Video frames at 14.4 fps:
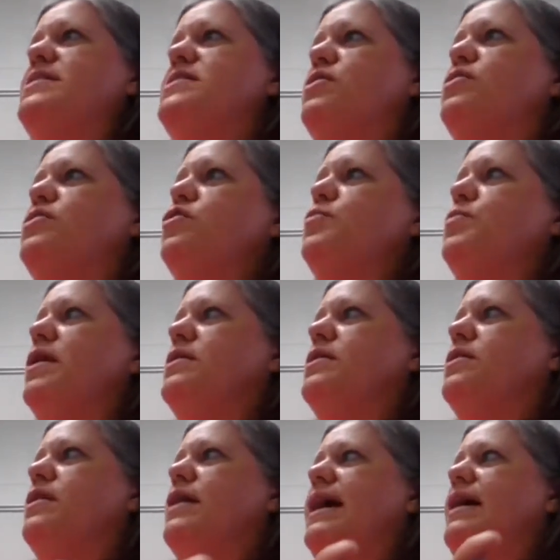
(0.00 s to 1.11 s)
why is there a new
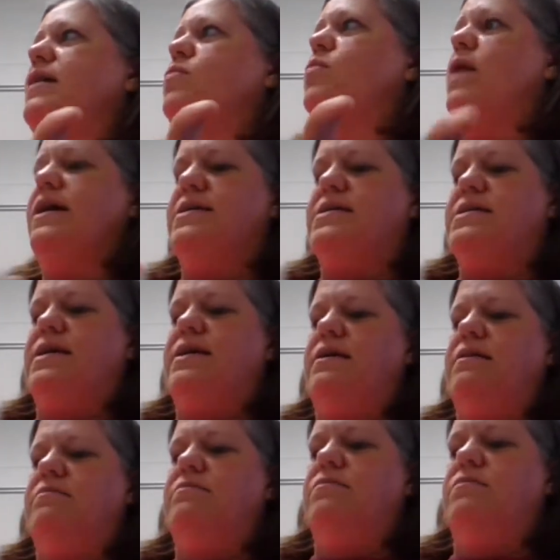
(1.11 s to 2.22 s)
butler and why does
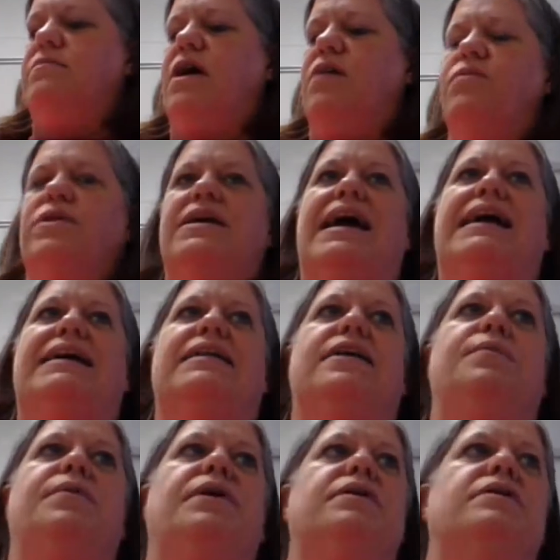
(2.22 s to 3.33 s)
he not really act
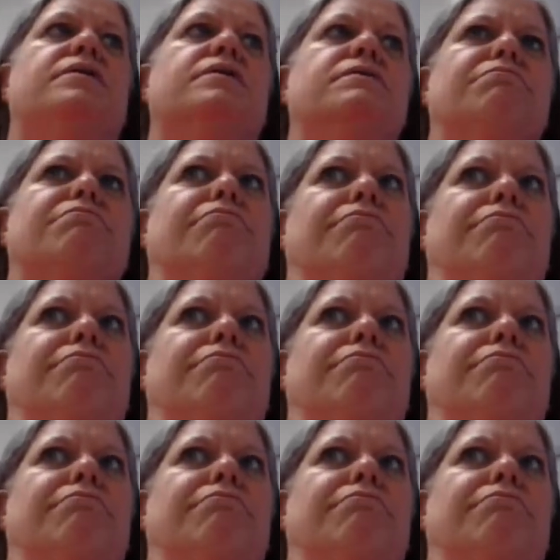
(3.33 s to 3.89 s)
like a butler?